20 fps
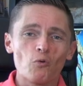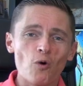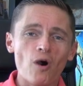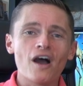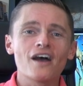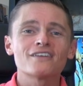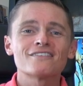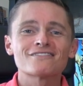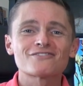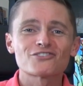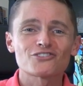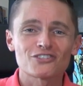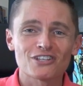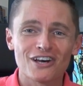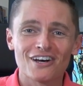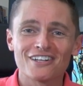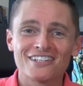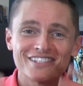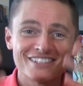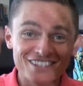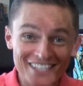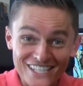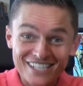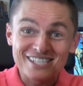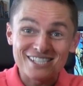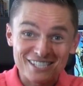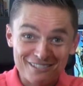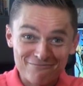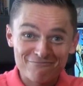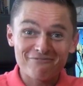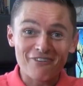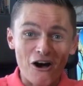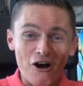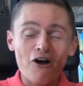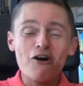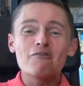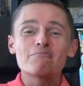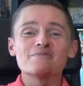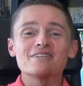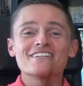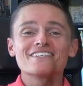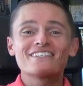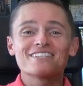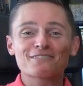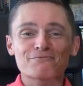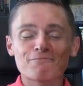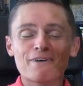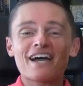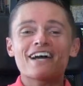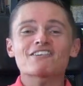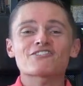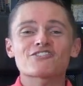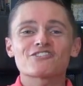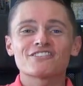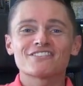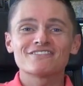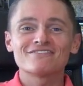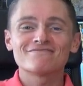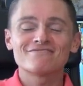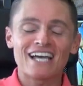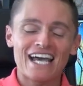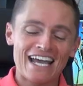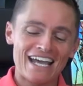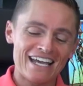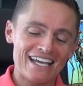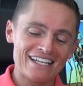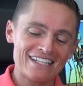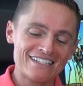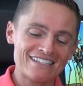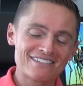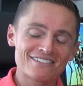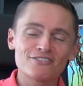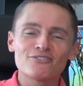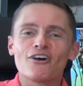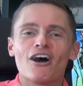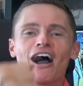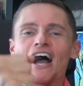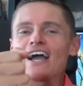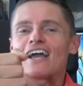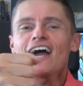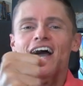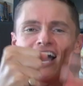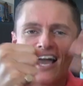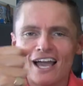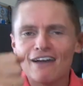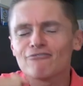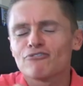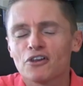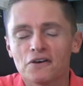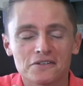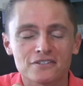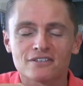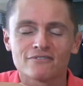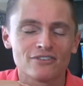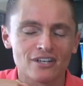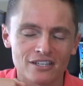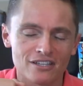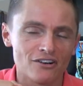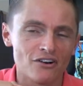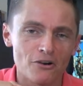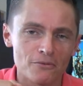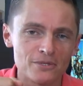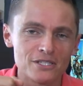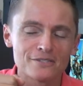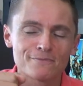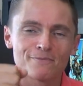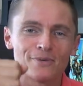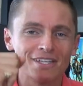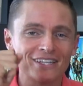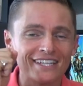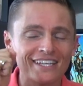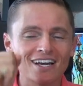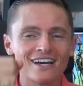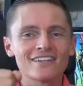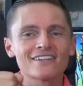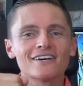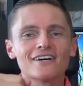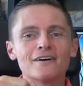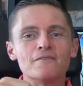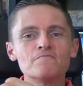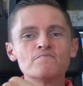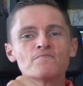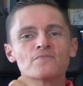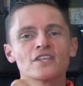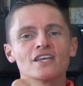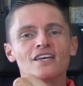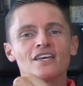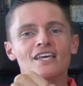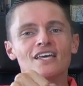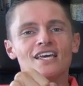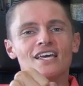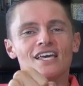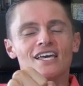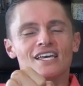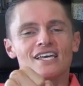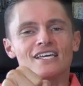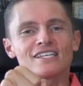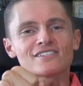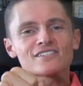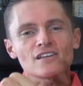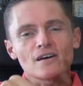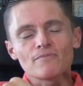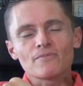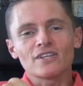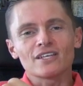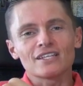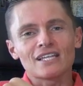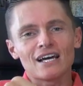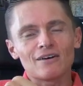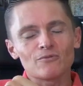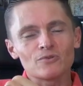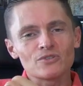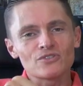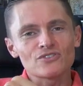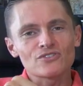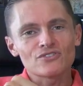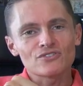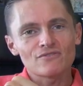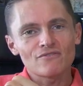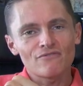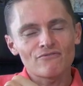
One started this hobby, this passion, and, you know, I have lots of other hobbies, but the other is something that was